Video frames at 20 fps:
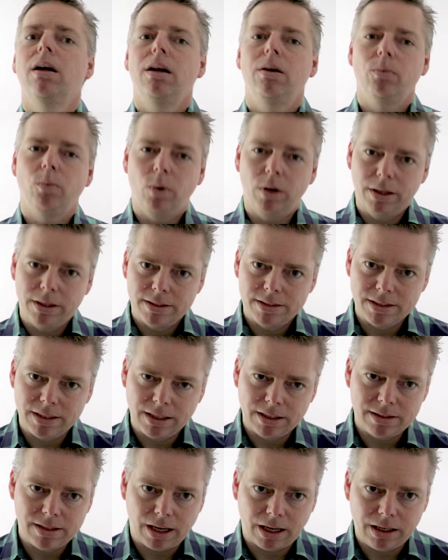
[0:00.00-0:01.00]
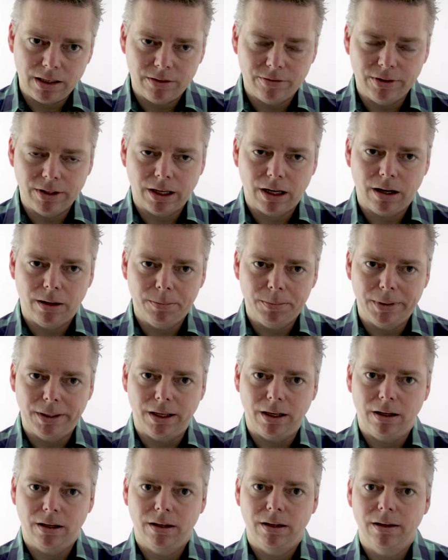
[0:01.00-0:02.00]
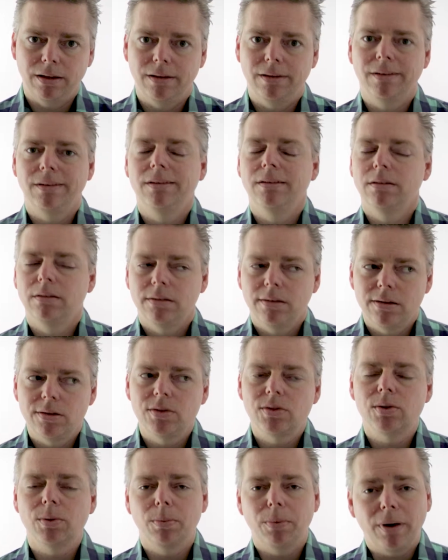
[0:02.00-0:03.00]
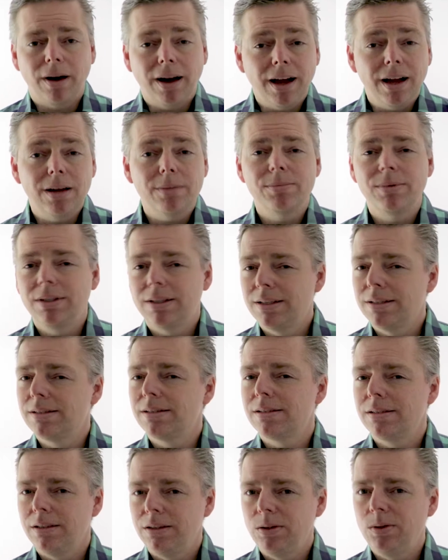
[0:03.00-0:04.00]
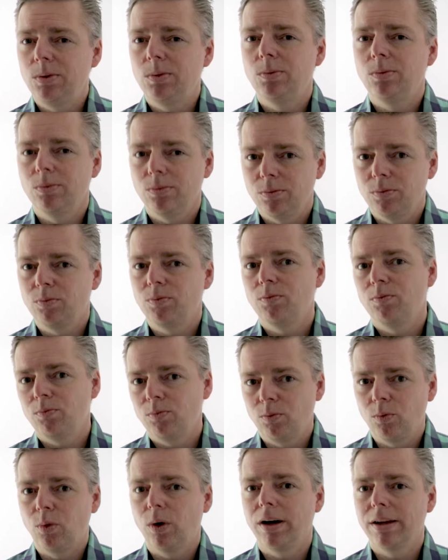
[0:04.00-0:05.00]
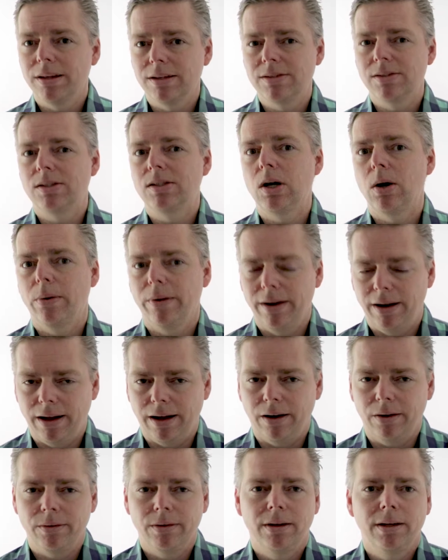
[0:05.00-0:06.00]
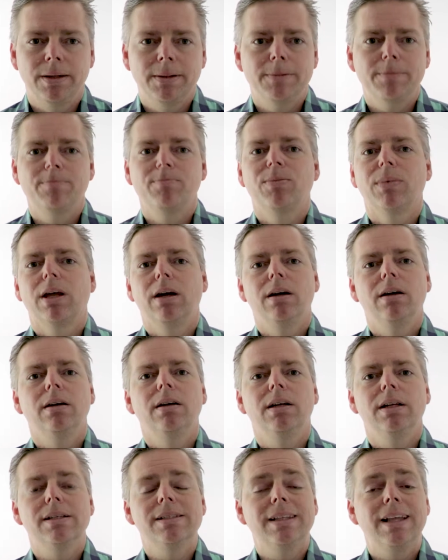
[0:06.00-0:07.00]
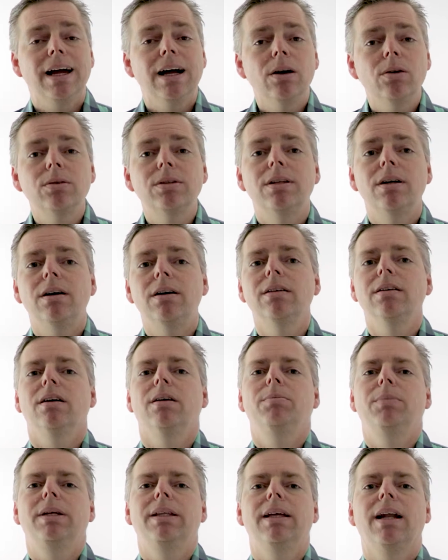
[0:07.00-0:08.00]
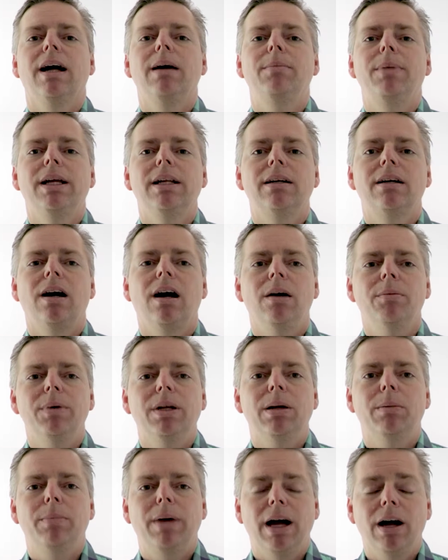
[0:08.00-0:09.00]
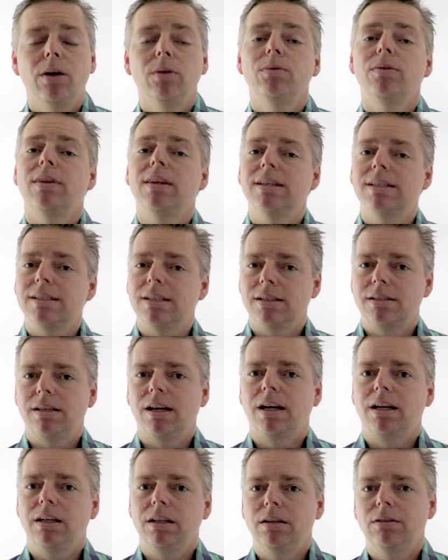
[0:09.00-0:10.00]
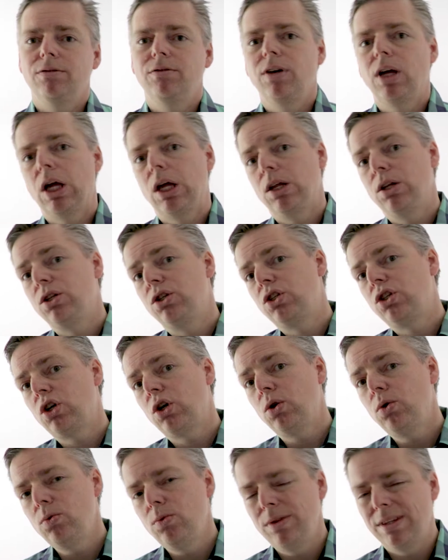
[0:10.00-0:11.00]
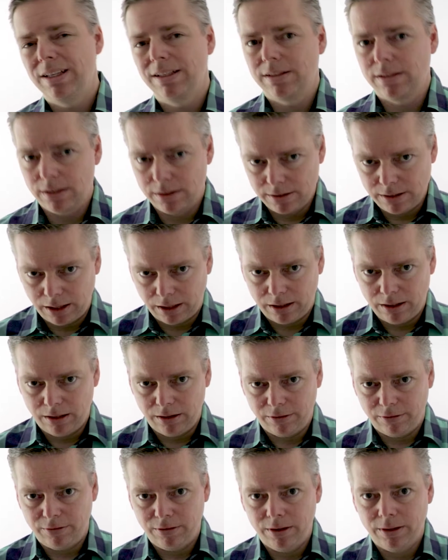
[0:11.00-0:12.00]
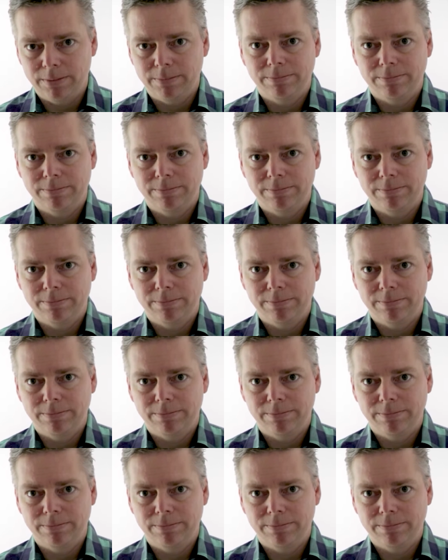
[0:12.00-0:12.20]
and one is an executive in the company. So perhaps you can see where this is going now. It has now dawned on me that I made a comment about this executive to this executive.